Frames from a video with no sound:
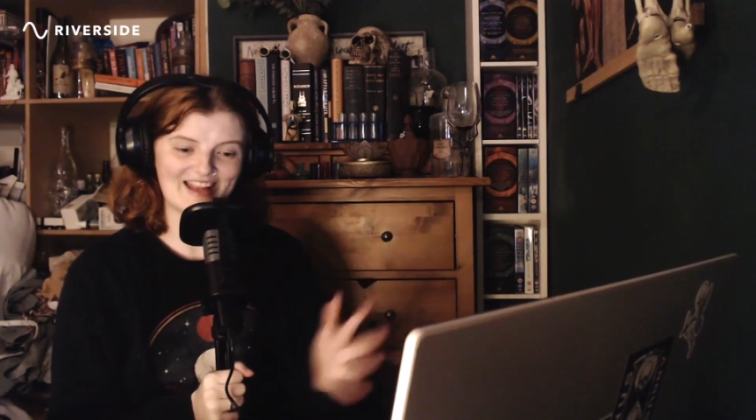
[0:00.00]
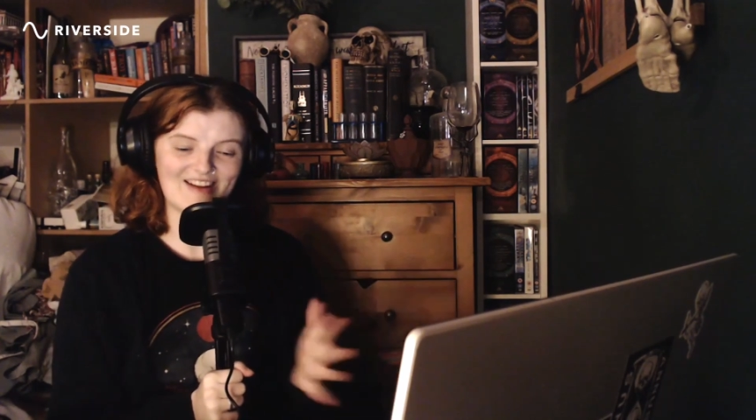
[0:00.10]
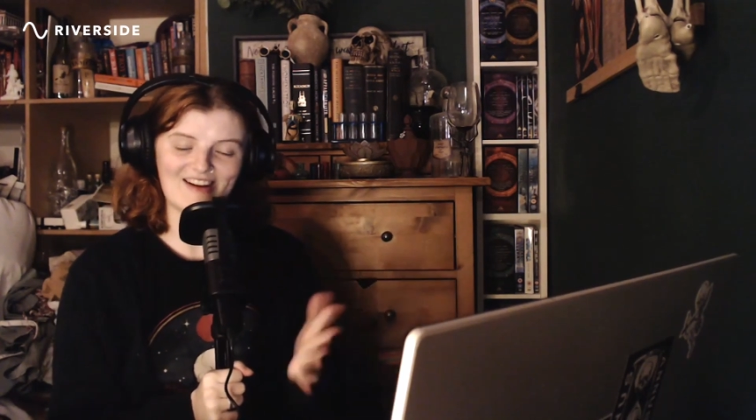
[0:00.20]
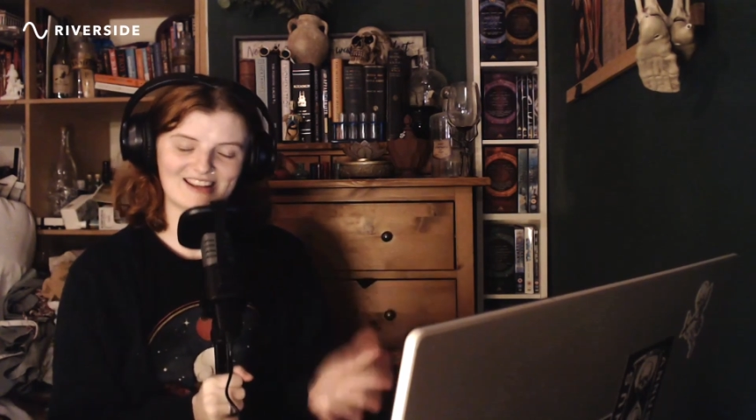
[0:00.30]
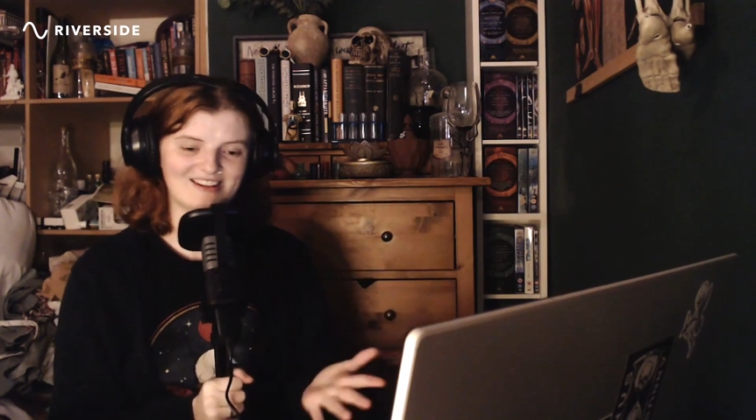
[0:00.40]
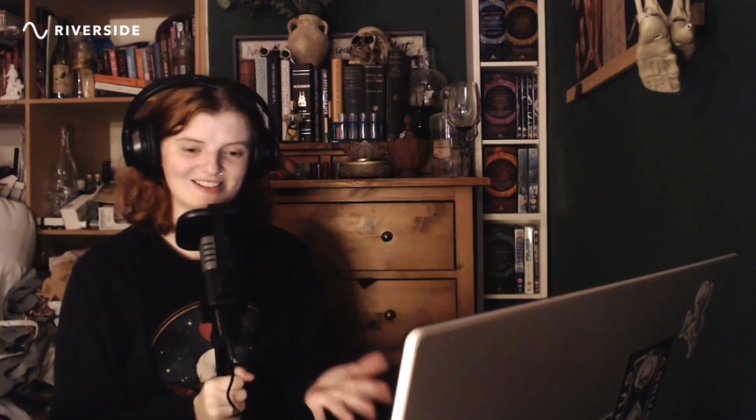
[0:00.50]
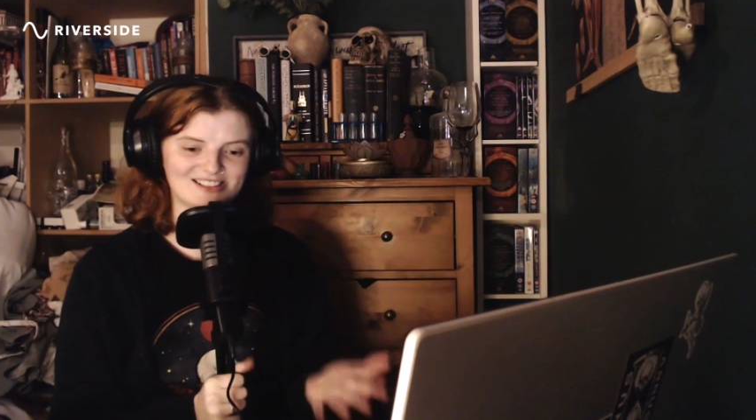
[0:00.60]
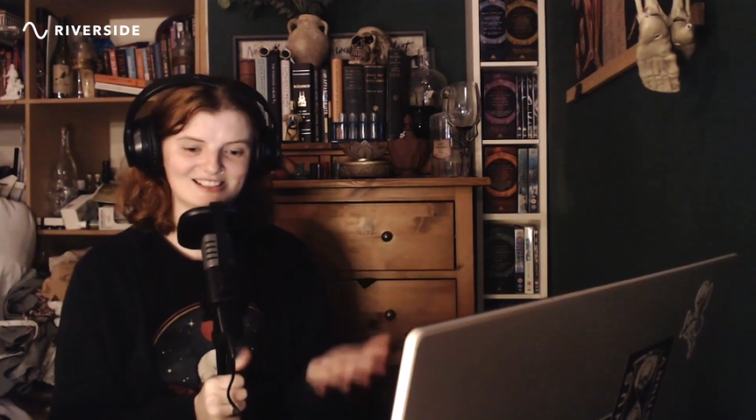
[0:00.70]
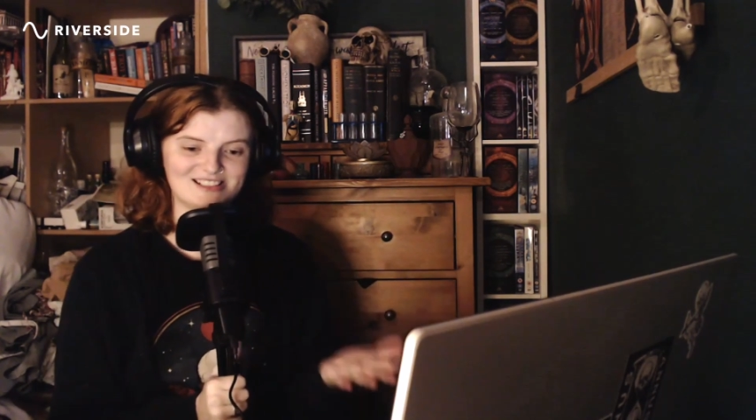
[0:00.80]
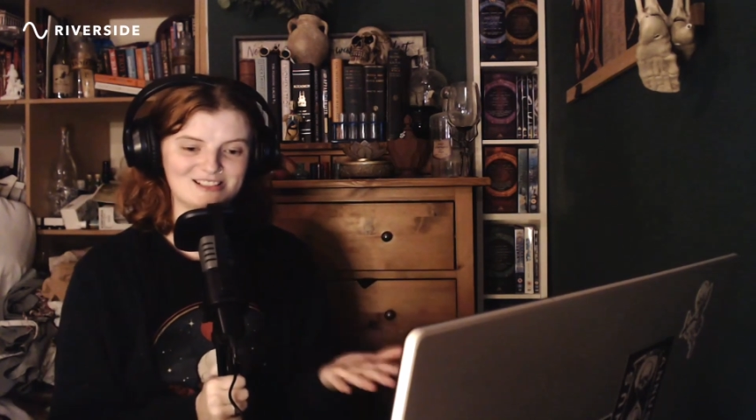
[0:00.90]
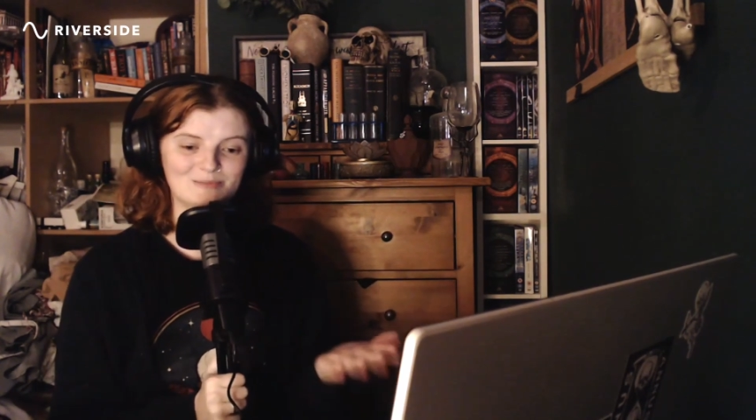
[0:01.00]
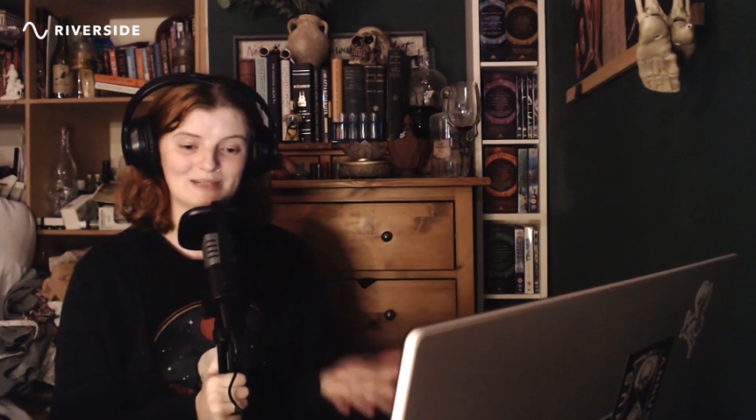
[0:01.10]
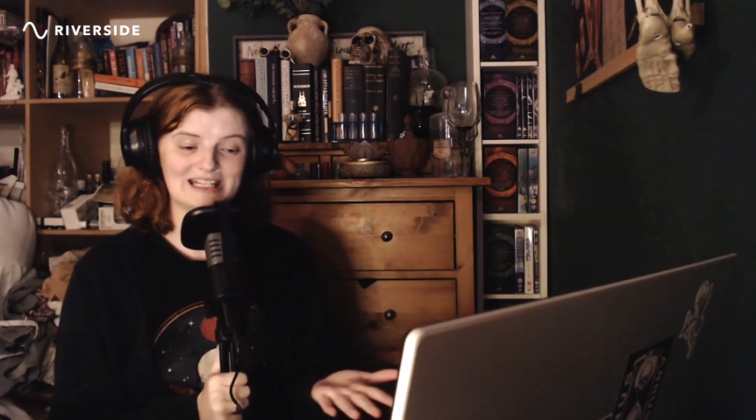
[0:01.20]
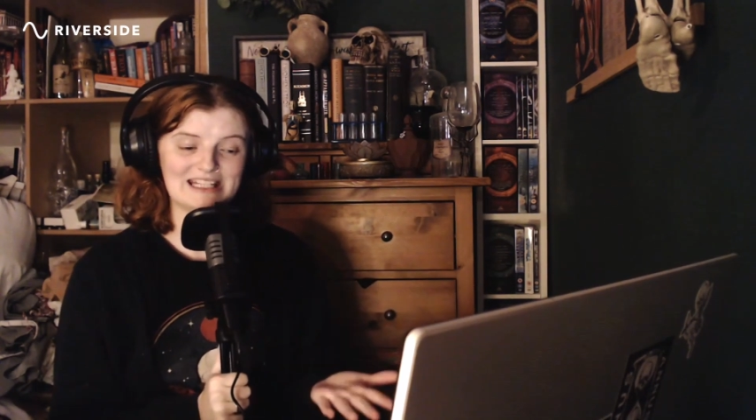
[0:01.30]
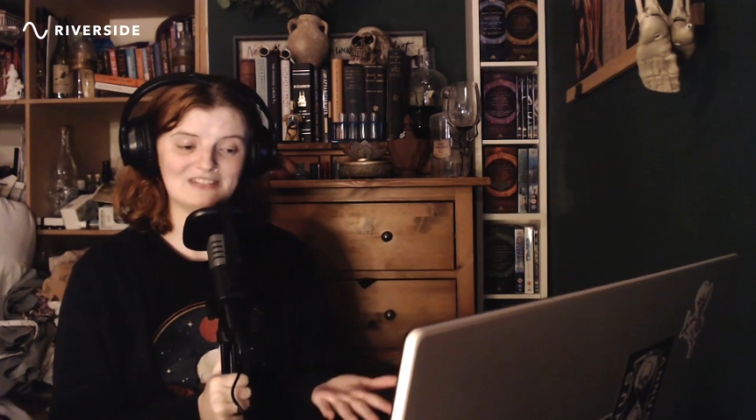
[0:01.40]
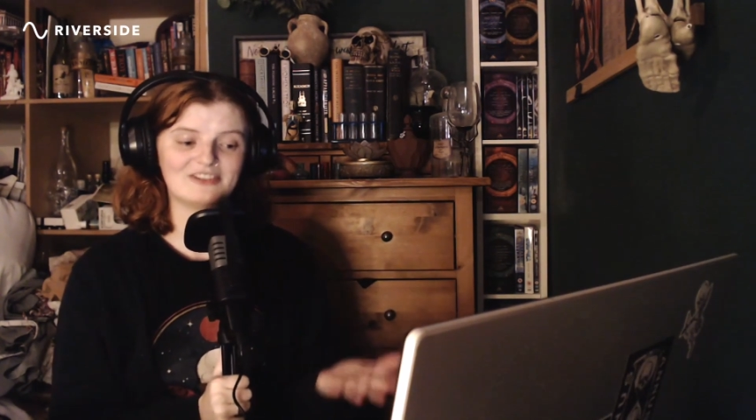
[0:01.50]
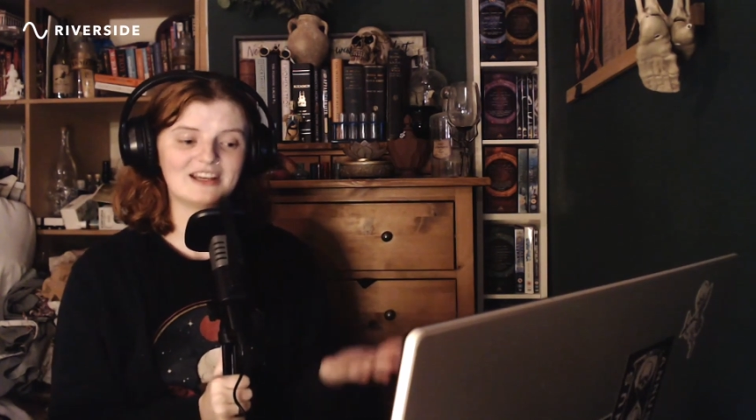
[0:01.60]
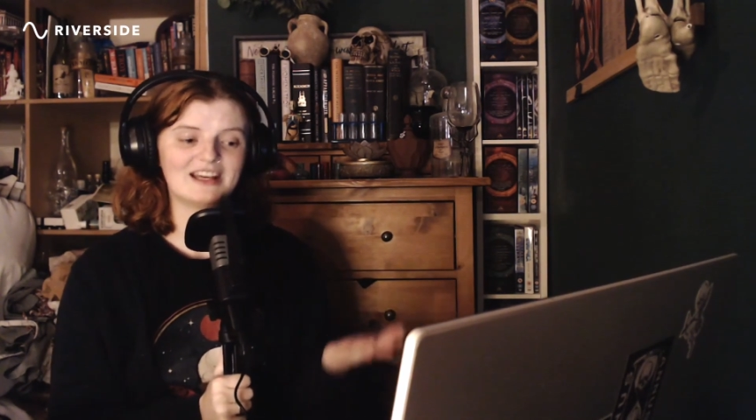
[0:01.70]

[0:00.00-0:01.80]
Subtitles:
archaeologists believe